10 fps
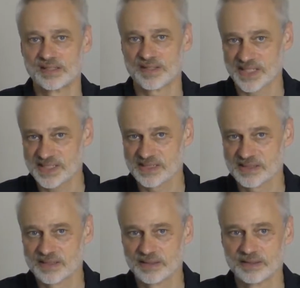Thus,
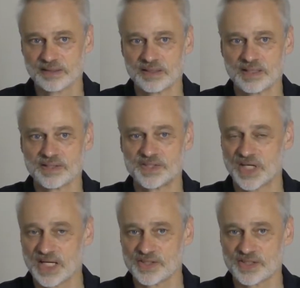the
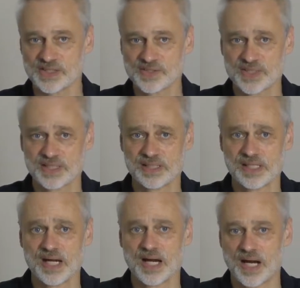challenge is
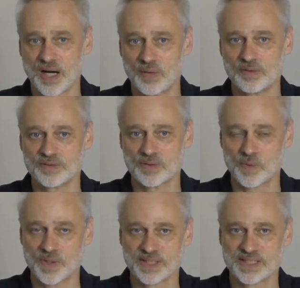how to
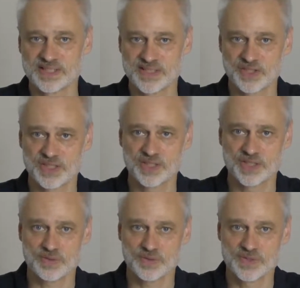avoid such
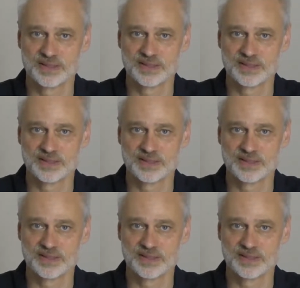issues.